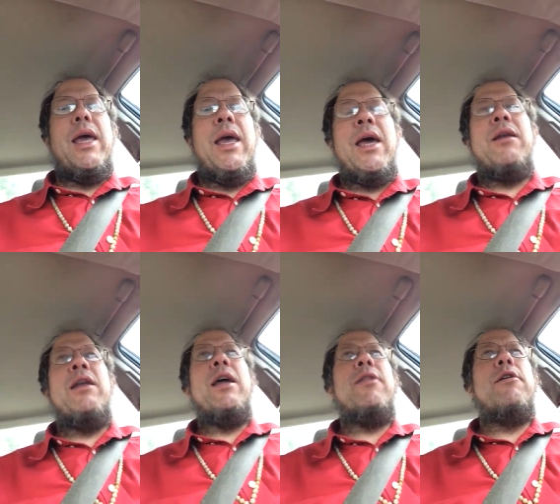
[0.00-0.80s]
And
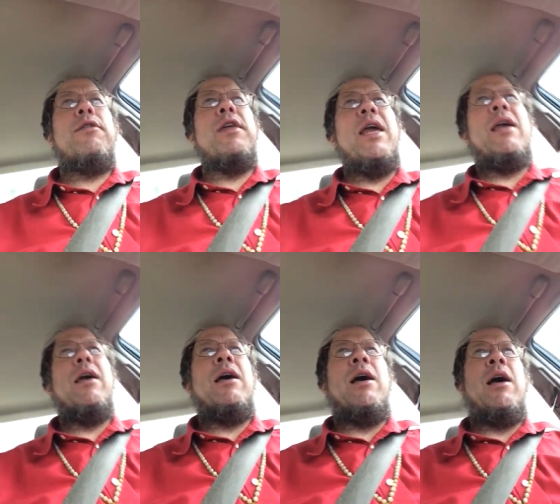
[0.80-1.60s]
another thing
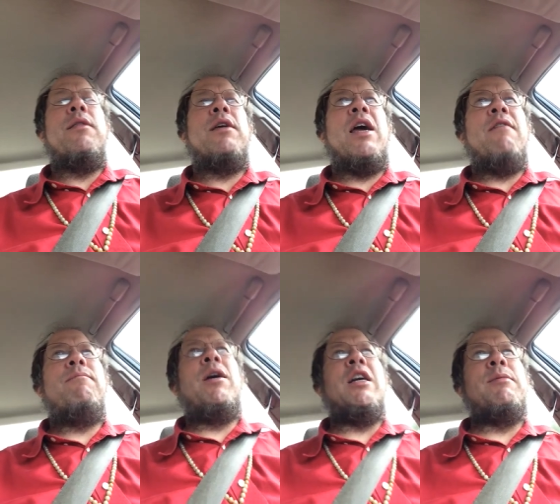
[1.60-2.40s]
uh, that
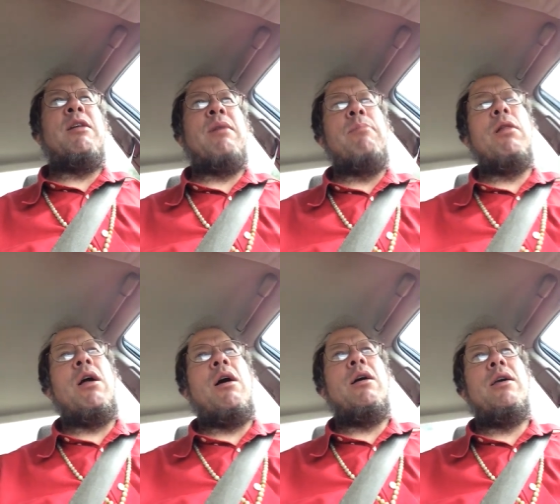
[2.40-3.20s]
I've talked about on my
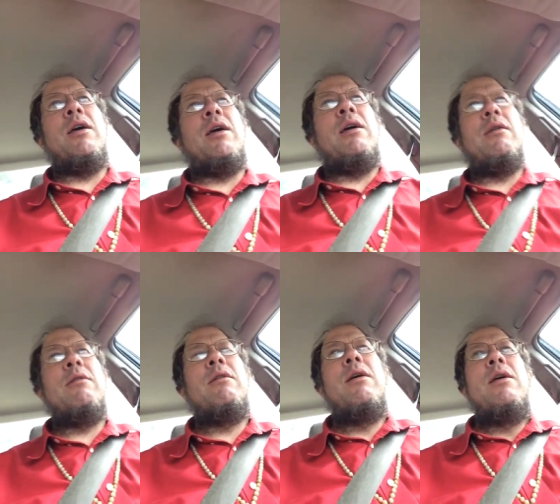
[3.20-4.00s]
blog, uh,
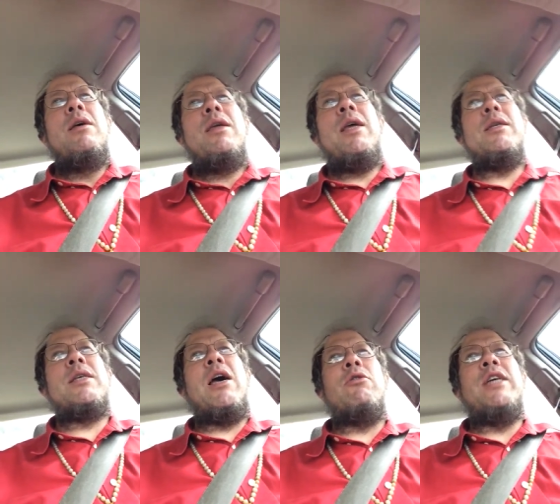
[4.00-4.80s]

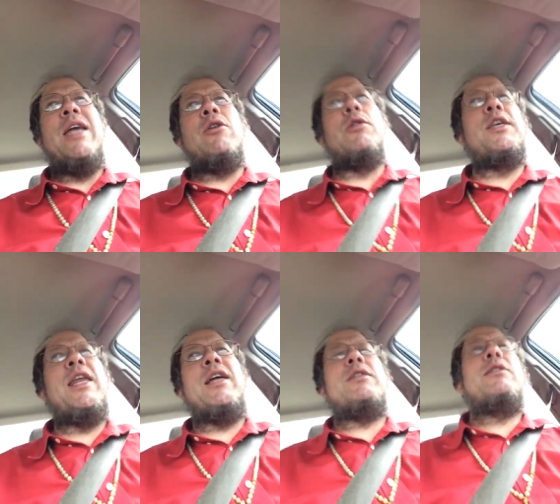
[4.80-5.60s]
is how Daniel
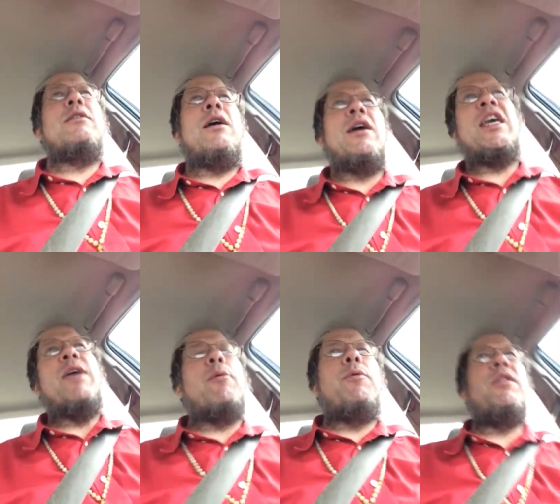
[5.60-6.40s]
Dennett uh,
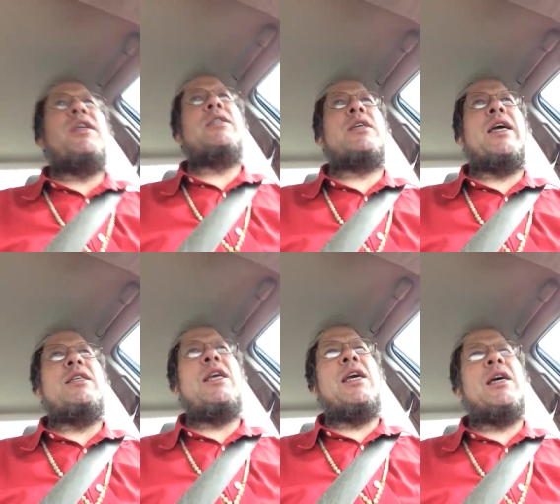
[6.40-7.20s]
came up with this
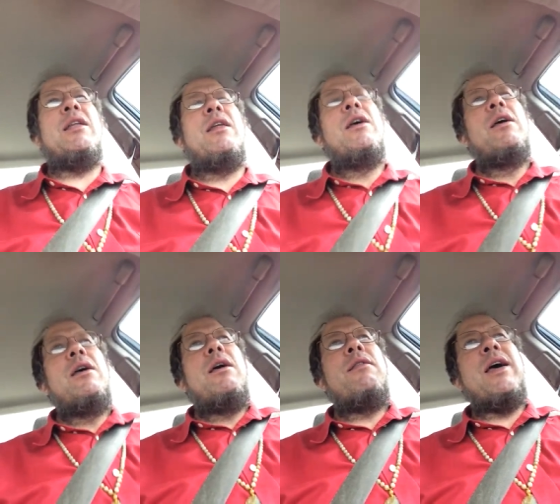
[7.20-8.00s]
idea
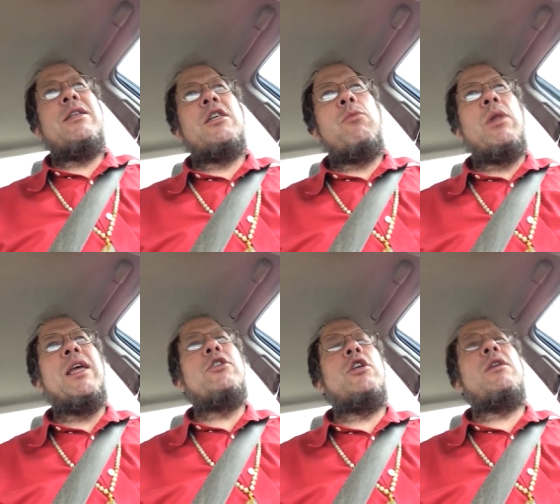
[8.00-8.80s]
that uh,
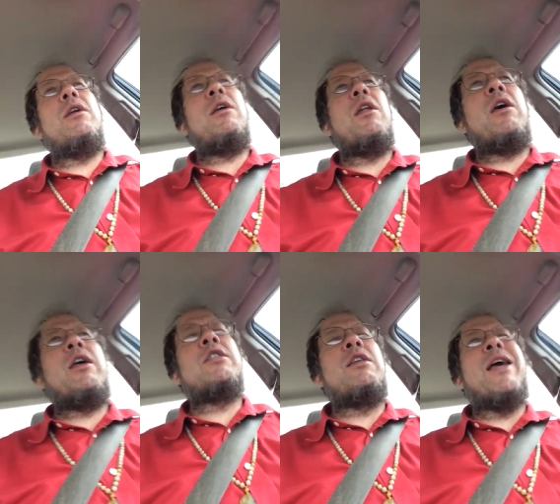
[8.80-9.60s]
religion you know,
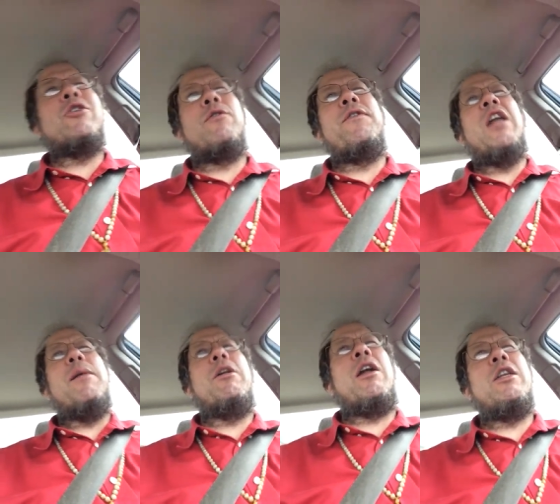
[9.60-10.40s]
is a natural phenomenon.